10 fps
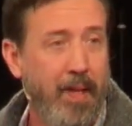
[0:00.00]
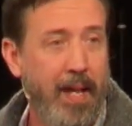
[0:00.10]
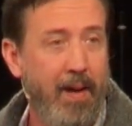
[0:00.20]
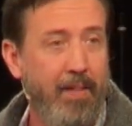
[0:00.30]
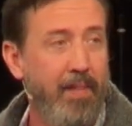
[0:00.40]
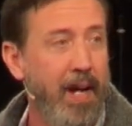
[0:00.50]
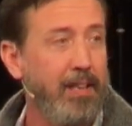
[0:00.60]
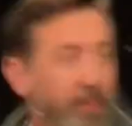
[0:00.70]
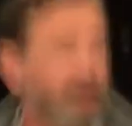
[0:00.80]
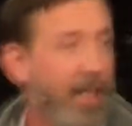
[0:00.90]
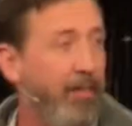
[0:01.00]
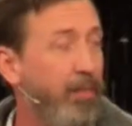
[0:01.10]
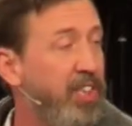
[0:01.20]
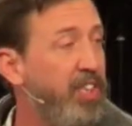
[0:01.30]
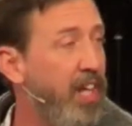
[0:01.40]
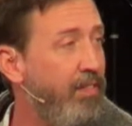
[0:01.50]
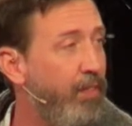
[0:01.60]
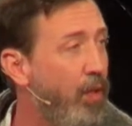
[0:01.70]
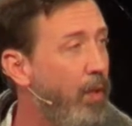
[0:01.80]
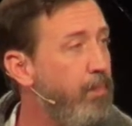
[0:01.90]
And now he finds himself
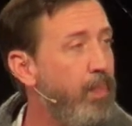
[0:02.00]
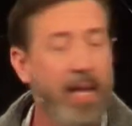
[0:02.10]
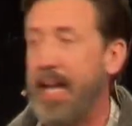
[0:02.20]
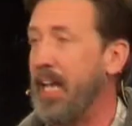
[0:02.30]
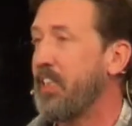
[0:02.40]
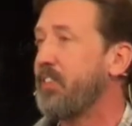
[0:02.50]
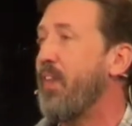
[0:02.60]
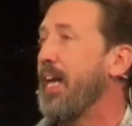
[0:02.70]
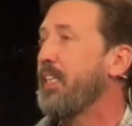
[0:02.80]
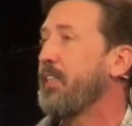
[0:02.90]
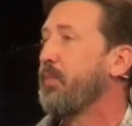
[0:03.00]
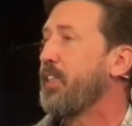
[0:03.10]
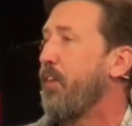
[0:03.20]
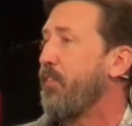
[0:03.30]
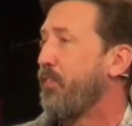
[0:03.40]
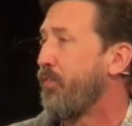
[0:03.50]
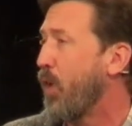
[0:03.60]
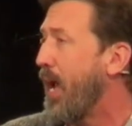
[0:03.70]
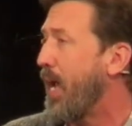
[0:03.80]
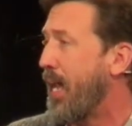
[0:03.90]
resentful and he finds himself
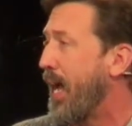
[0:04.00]
afraid.